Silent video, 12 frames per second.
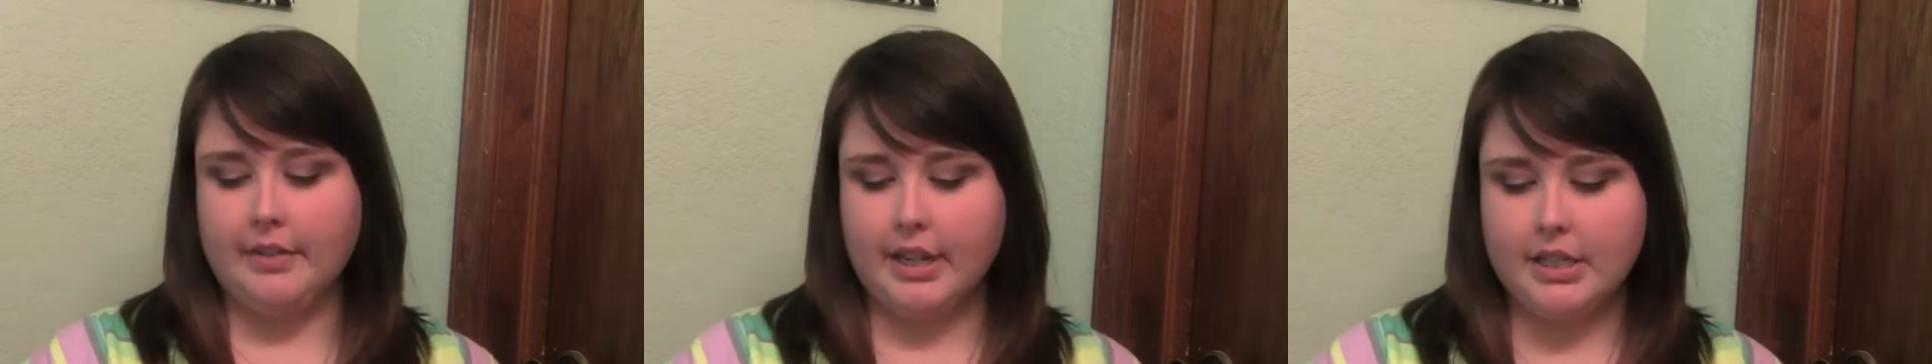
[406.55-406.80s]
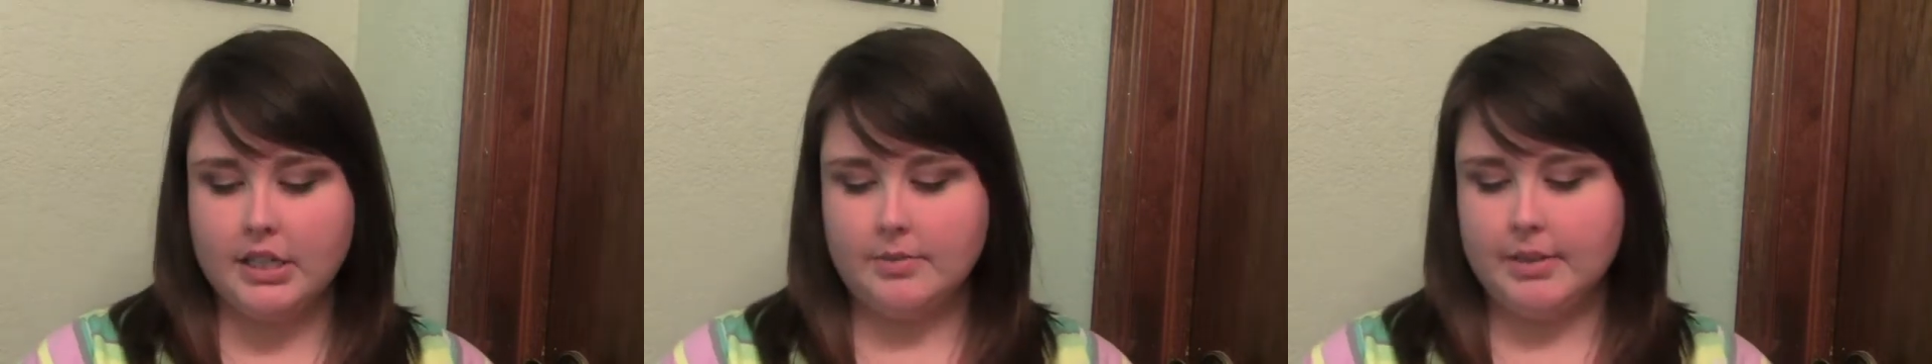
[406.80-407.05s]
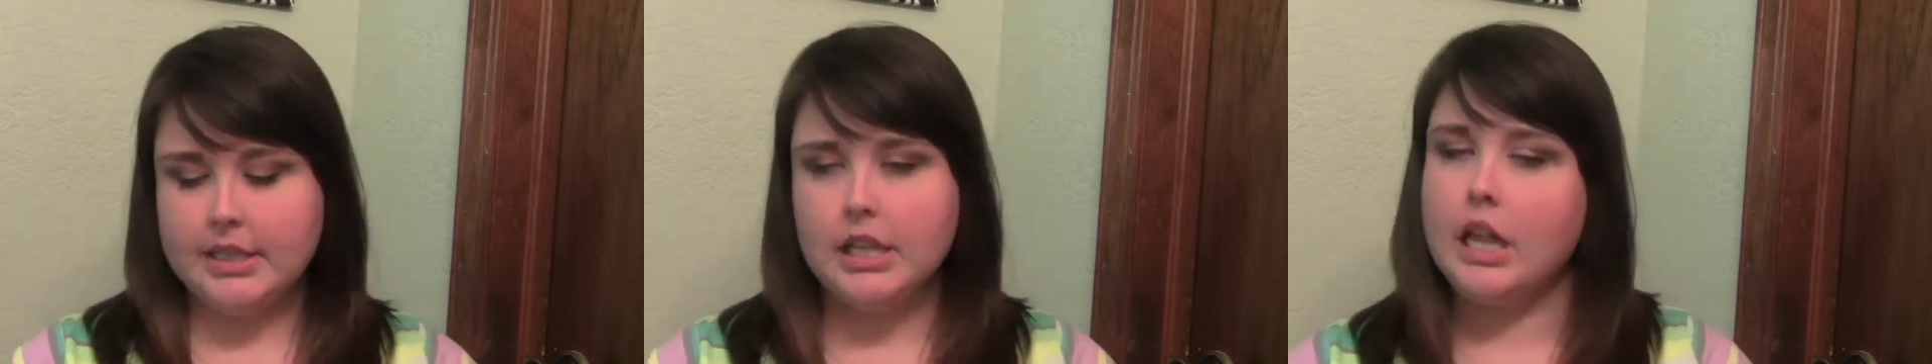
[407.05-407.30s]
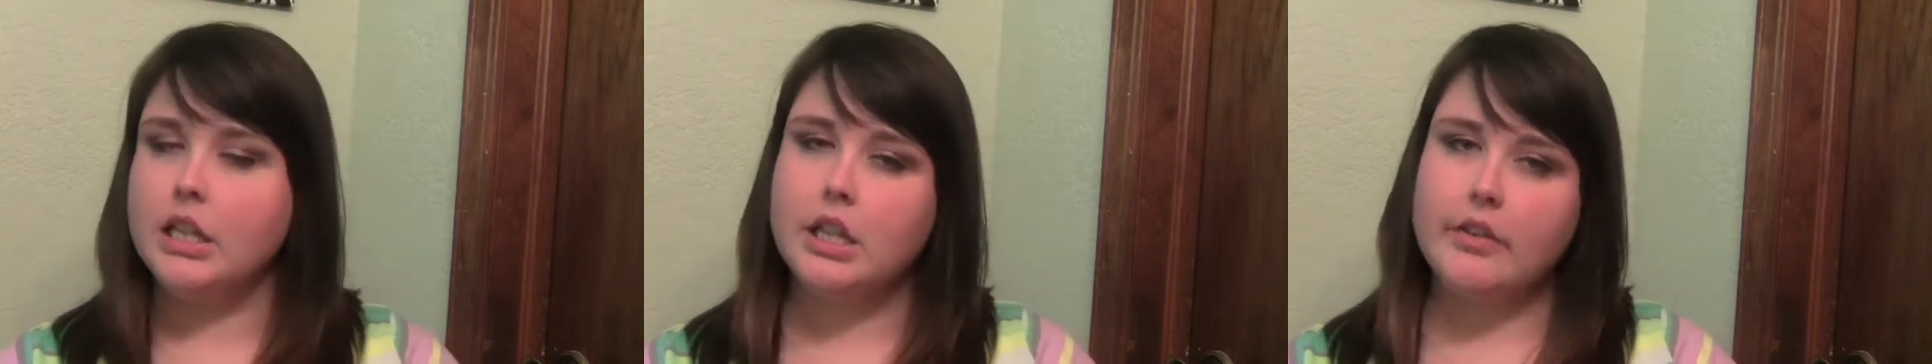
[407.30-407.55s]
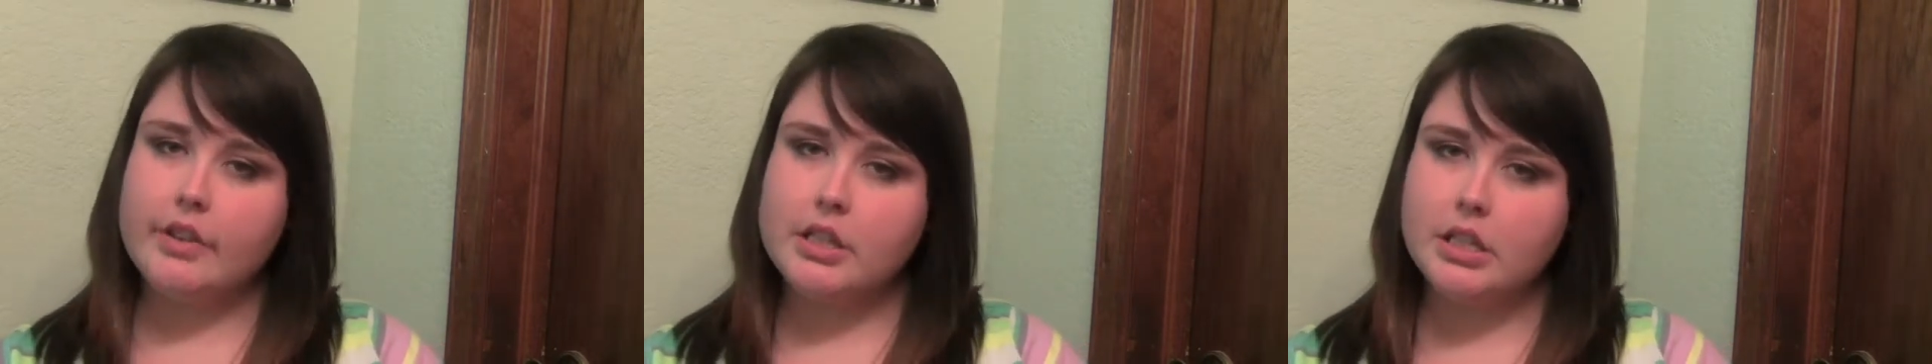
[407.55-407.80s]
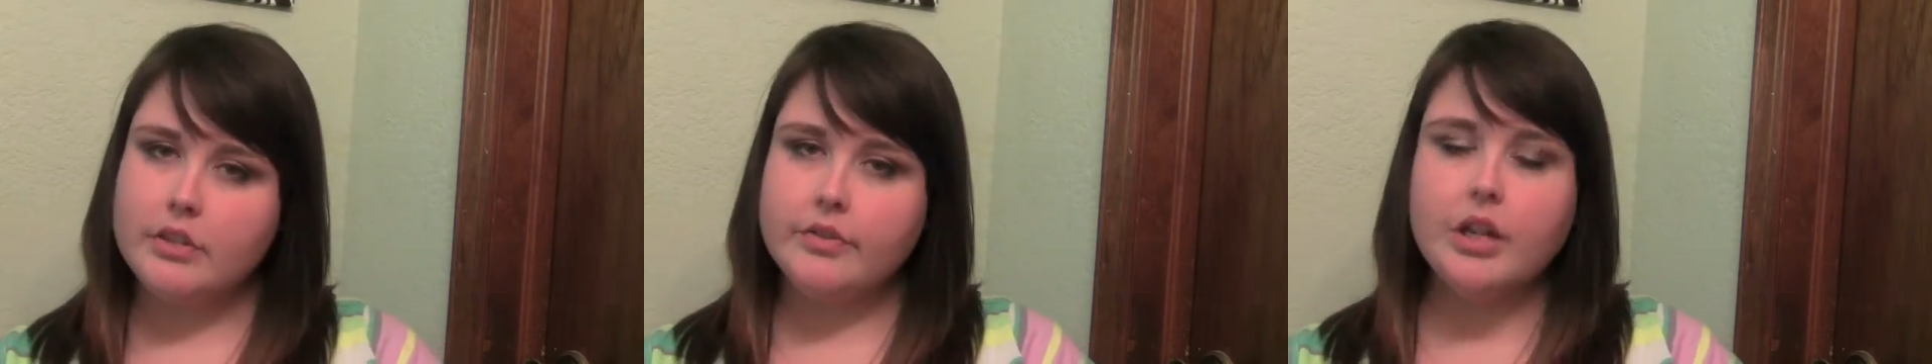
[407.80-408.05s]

find it to be slightly offensive.